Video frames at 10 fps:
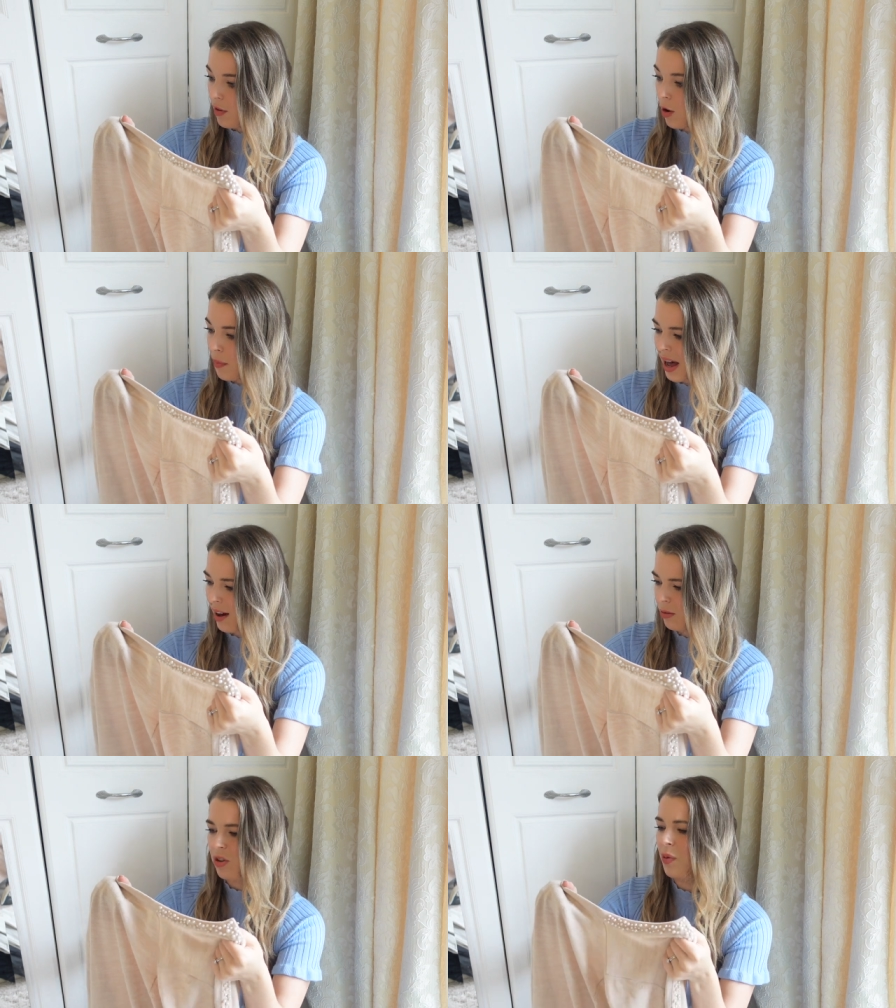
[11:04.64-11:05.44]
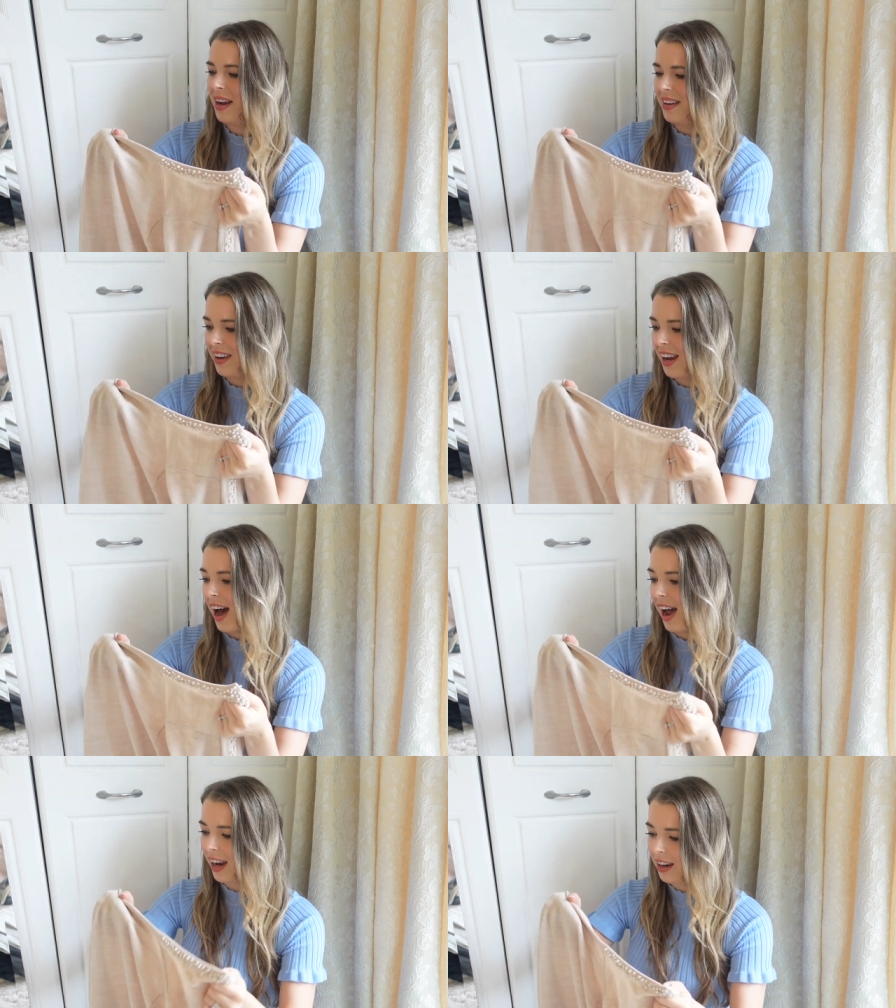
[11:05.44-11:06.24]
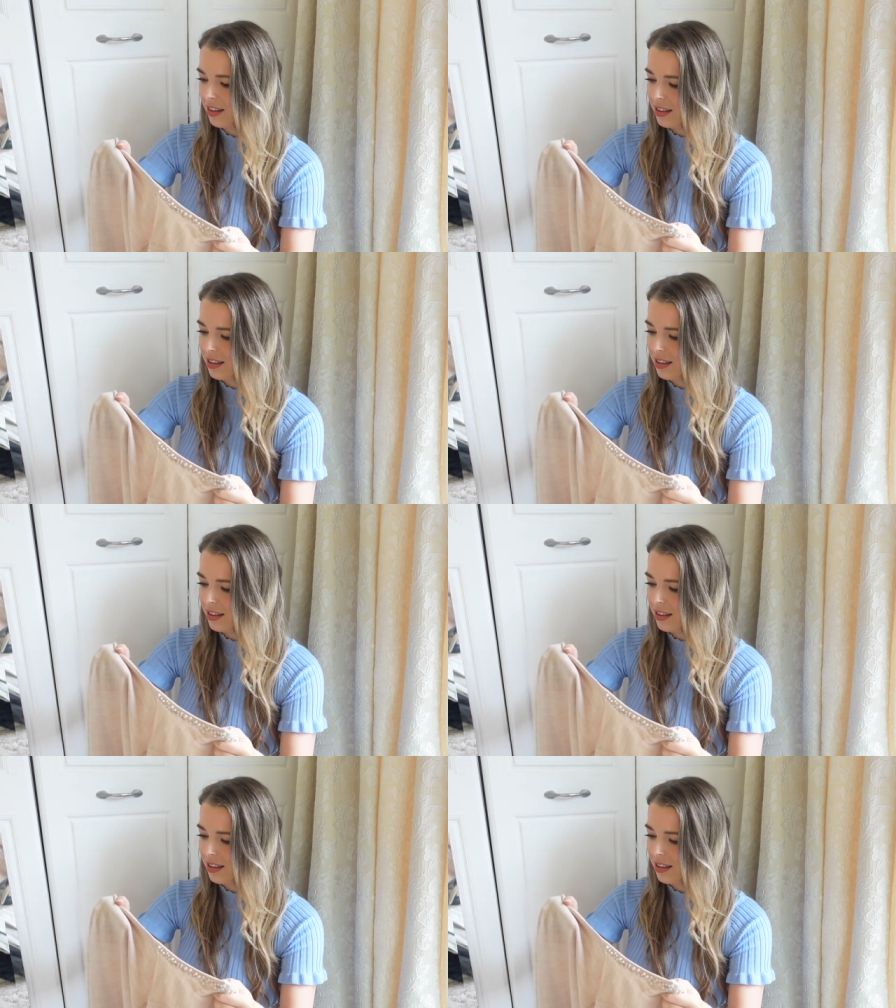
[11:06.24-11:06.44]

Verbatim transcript: £4.29 It's